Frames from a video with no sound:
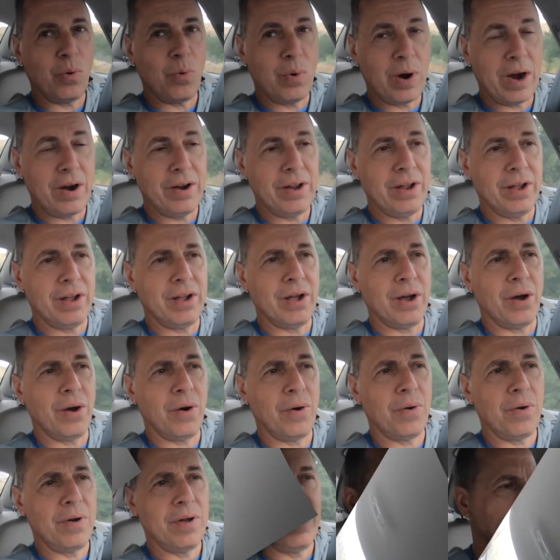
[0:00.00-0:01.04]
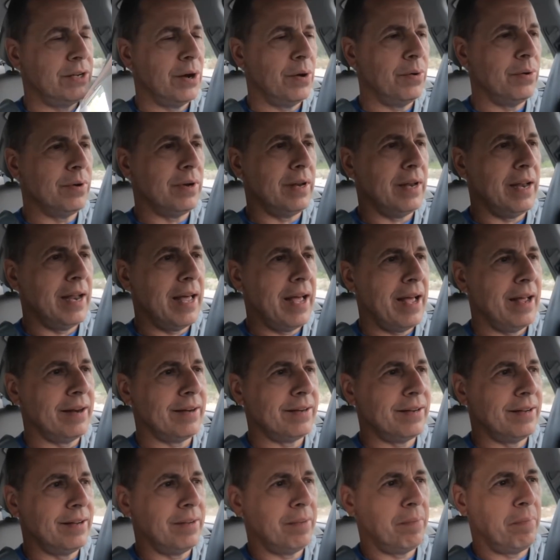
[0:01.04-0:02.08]
where you go, don't
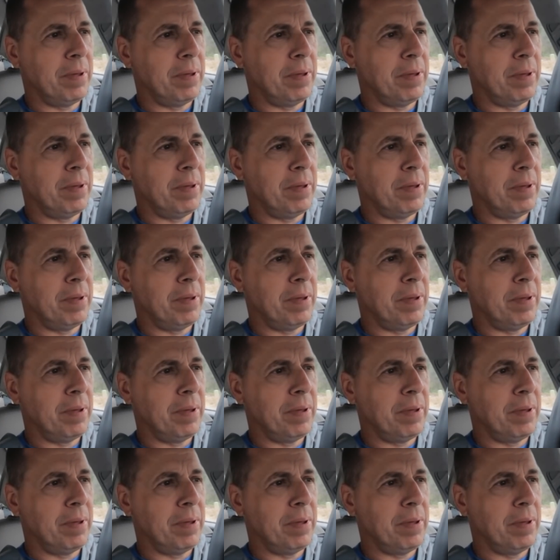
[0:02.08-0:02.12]
let